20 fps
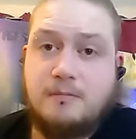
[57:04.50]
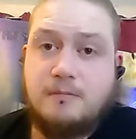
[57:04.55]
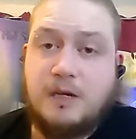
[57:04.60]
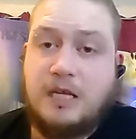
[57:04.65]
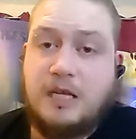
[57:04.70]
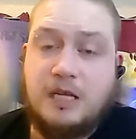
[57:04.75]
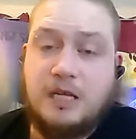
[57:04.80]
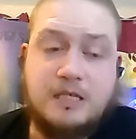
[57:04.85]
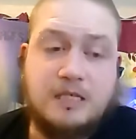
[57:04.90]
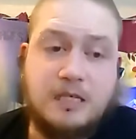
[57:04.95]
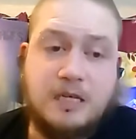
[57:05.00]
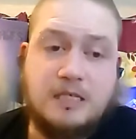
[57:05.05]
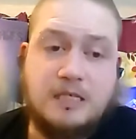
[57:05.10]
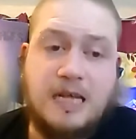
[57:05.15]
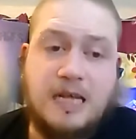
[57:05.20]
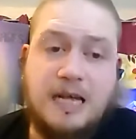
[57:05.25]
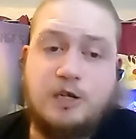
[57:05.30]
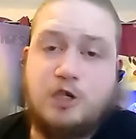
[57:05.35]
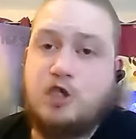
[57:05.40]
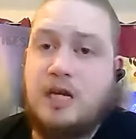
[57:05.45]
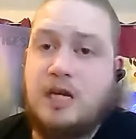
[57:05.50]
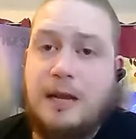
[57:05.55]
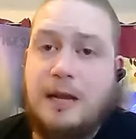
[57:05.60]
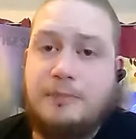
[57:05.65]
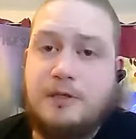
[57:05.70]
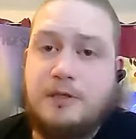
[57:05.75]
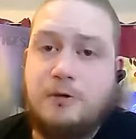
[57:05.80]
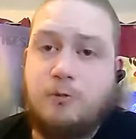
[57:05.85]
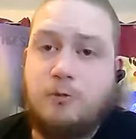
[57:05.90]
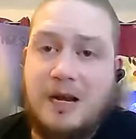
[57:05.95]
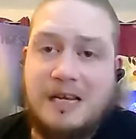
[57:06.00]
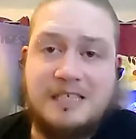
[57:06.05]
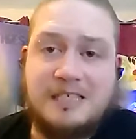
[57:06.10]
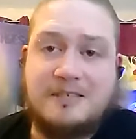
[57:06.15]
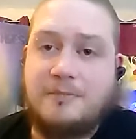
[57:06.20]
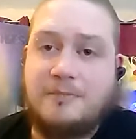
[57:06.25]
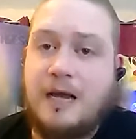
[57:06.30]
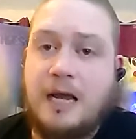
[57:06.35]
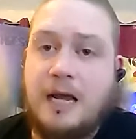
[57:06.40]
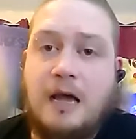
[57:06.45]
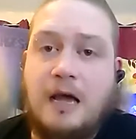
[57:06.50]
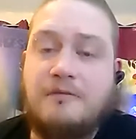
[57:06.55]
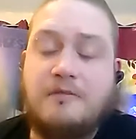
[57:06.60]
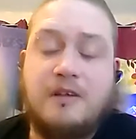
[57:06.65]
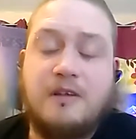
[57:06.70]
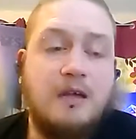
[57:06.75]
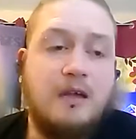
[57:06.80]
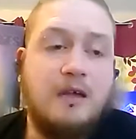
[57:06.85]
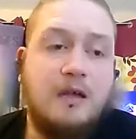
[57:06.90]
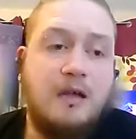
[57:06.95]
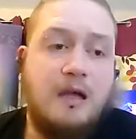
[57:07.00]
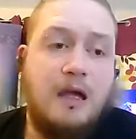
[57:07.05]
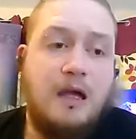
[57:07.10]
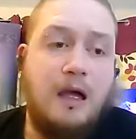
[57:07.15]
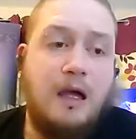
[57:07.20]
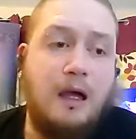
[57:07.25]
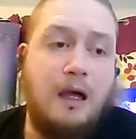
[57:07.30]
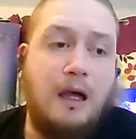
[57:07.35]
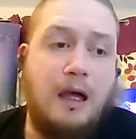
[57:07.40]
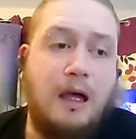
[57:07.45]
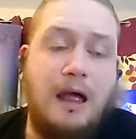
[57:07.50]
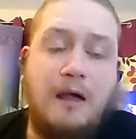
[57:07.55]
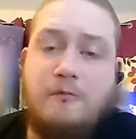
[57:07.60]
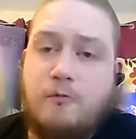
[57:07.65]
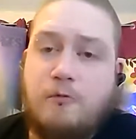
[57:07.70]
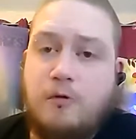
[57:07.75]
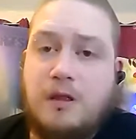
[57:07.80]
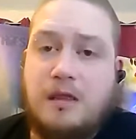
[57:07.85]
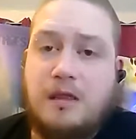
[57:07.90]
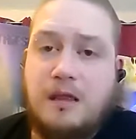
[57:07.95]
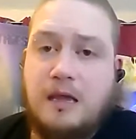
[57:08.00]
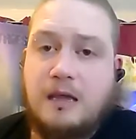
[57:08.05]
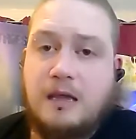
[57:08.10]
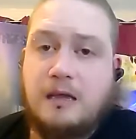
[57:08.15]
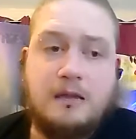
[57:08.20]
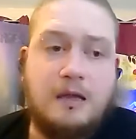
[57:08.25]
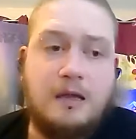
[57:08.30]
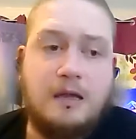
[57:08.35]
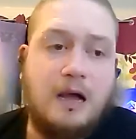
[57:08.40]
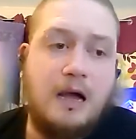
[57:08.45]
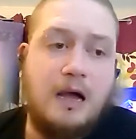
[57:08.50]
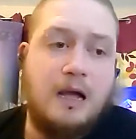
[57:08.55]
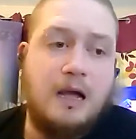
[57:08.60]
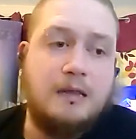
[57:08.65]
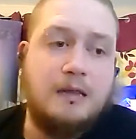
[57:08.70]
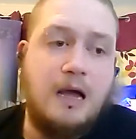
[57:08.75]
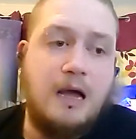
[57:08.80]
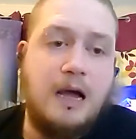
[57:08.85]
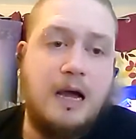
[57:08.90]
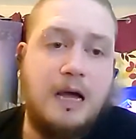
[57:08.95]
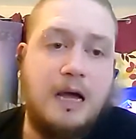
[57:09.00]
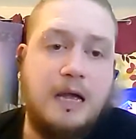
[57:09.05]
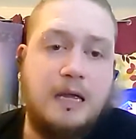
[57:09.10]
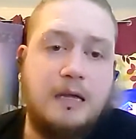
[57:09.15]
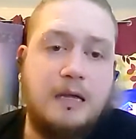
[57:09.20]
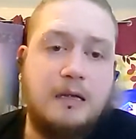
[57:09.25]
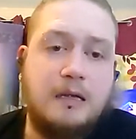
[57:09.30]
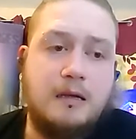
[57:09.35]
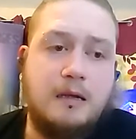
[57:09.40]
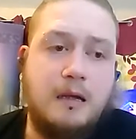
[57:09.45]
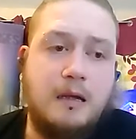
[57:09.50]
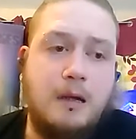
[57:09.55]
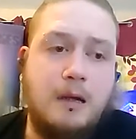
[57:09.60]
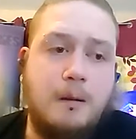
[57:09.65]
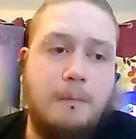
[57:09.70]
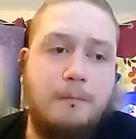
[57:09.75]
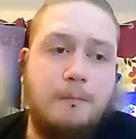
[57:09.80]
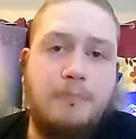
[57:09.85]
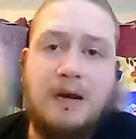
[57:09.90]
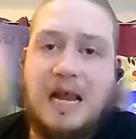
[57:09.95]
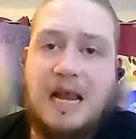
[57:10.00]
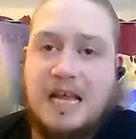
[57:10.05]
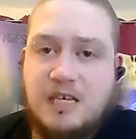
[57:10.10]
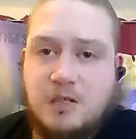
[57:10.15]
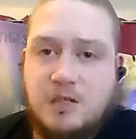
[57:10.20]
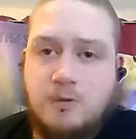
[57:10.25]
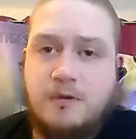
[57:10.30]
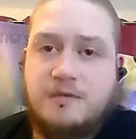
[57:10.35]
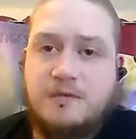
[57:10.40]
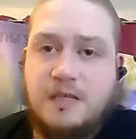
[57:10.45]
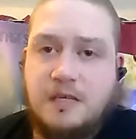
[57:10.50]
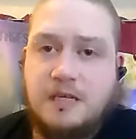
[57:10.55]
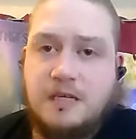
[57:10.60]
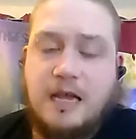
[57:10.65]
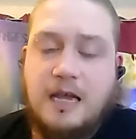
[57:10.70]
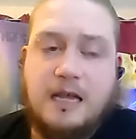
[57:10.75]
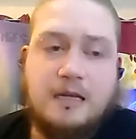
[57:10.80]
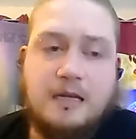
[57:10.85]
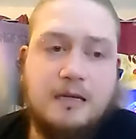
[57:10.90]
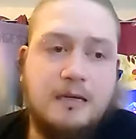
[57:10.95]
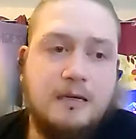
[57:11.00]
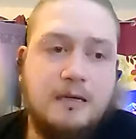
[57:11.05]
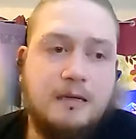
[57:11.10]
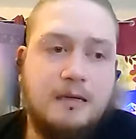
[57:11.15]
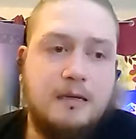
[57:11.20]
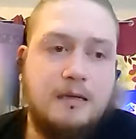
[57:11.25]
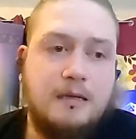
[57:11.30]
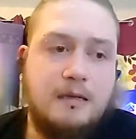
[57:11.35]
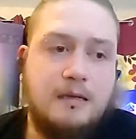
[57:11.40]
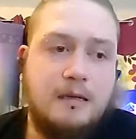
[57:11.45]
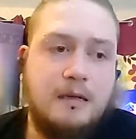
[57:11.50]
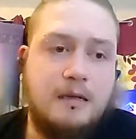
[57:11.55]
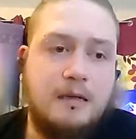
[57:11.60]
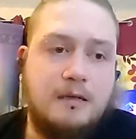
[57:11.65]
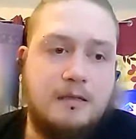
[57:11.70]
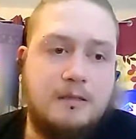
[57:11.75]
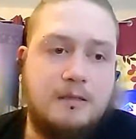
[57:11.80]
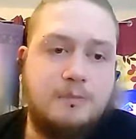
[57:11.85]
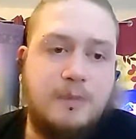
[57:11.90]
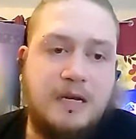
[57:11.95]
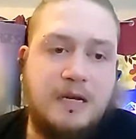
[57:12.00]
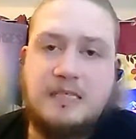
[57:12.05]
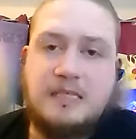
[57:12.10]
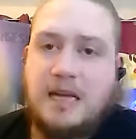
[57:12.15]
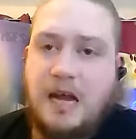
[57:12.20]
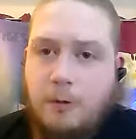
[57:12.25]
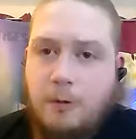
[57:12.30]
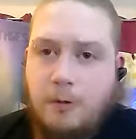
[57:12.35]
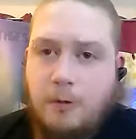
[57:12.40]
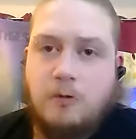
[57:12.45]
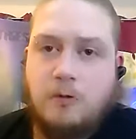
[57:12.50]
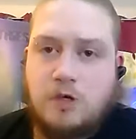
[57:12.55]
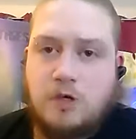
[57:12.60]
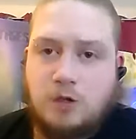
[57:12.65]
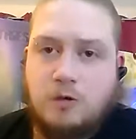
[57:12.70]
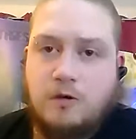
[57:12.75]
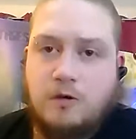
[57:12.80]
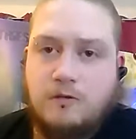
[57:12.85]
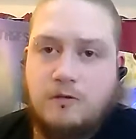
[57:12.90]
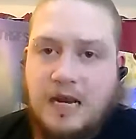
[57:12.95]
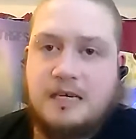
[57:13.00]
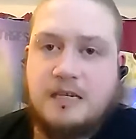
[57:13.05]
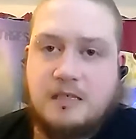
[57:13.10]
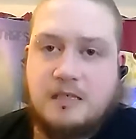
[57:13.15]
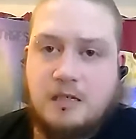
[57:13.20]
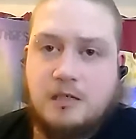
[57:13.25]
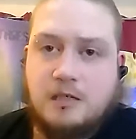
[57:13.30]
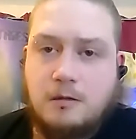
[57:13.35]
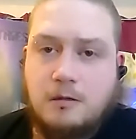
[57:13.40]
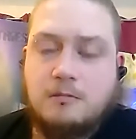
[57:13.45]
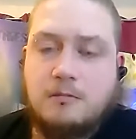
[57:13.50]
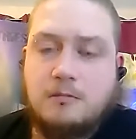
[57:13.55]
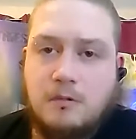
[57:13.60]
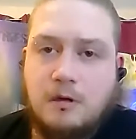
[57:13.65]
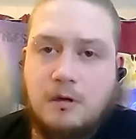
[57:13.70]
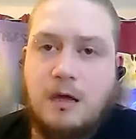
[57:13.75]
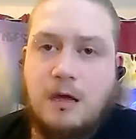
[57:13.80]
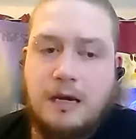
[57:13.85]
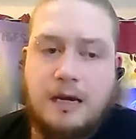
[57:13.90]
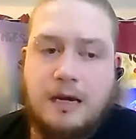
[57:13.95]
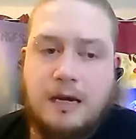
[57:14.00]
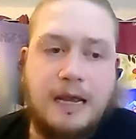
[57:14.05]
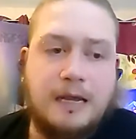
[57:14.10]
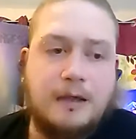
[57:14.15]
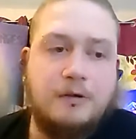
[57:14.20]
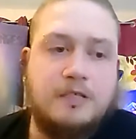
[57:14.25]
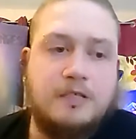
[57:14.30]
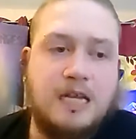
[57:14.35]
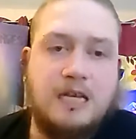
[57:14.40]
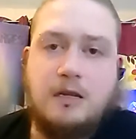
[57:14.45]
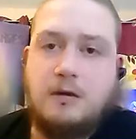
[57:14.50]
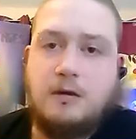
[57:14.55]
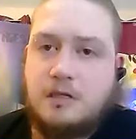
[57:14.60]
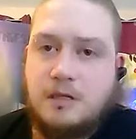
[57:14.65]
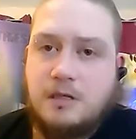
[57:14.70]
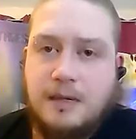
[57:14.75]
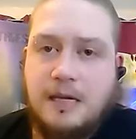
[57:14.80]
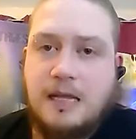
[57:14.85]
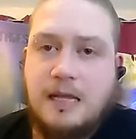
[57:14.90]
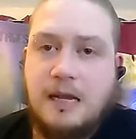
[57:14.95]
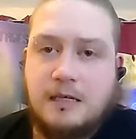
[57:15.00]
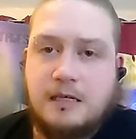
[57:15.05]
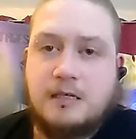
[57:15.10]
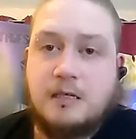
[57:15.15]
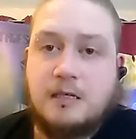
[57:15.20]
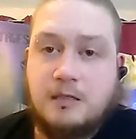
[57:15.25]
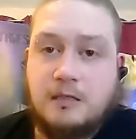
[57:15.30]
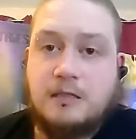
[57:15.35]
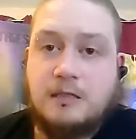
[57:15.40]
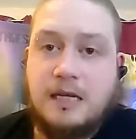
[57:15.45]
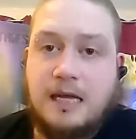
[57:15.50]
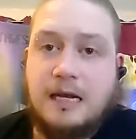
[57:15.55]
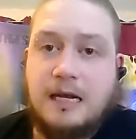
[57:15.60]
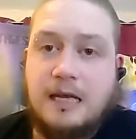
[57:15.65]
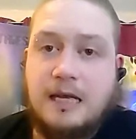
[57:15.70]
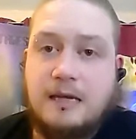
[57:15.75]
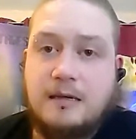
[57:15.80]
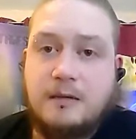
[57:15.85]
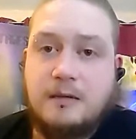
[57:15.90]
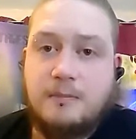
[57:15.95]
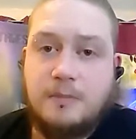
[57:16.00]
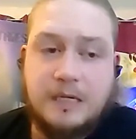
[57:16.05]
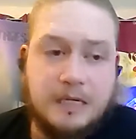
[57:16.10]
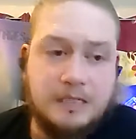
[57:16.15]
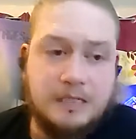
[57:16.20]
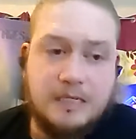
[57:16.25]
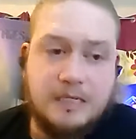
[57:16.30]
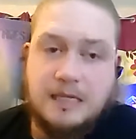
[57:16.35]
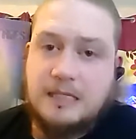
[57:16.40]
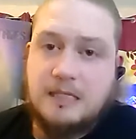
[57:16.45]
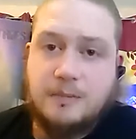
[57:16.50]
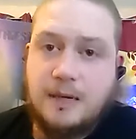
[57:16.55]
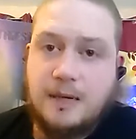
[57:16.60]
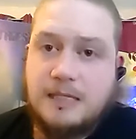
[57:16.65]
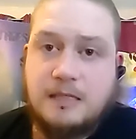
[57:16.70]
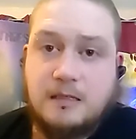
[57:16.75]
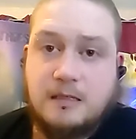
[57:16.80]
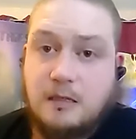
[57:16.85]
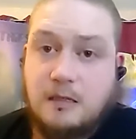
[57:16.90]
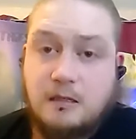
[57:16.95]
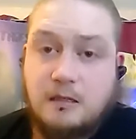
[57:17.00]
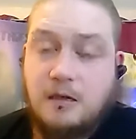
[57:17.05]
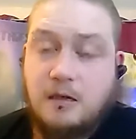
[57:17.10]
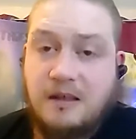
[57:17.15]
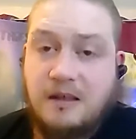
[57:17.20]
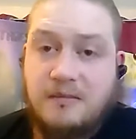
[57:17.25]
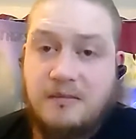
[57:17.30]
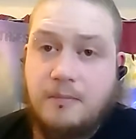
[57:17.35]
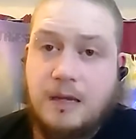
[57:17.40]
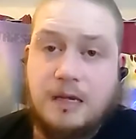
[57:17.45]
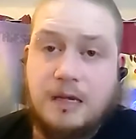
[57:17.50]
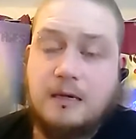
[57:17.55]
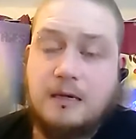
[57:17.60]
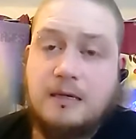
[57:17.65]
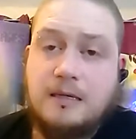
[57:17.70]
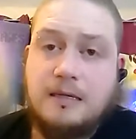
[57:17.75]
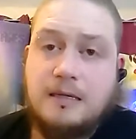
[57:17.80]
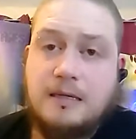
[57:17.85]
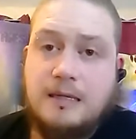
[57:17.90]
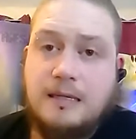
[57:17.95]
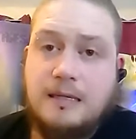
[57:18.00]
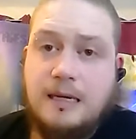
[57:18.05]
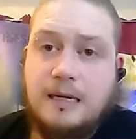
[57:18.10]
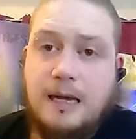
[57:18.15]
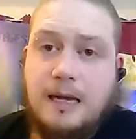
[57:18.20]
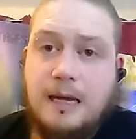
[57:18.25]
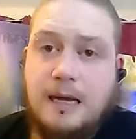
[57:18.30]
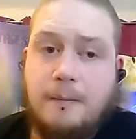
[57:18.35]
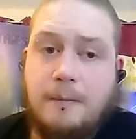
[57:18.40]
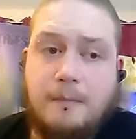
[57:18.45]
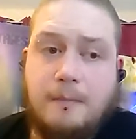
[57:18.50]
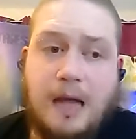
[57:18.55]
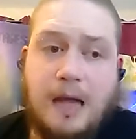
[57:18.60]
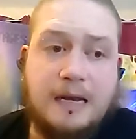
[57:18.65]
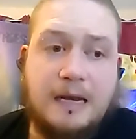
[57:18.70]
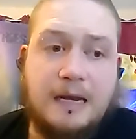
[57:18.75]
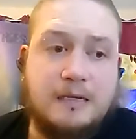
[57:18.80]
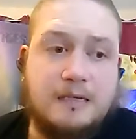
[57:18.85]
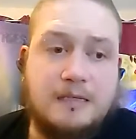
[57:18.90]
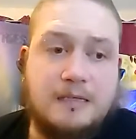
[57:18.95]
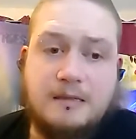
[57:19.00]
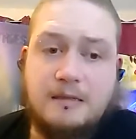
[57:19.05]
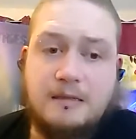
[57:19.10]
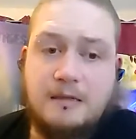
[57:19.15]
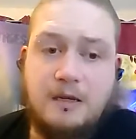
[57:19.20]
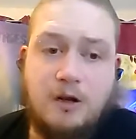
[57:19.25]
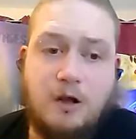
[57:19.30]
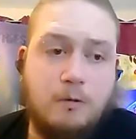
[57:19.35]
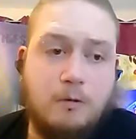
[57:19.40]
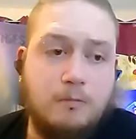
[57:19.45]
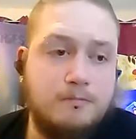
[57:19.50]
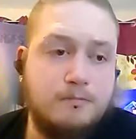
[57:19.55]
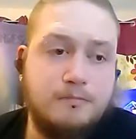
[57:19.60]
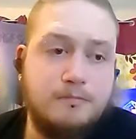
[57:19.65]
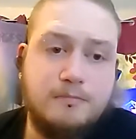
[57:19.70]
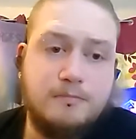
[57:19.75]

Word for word: because because that has shaped the rest of my life. Everything that I that I am blessed with today has been a direct result of that decision, and I continue to make that decision daily because it is the best decision you'll ever make. Um, and you know,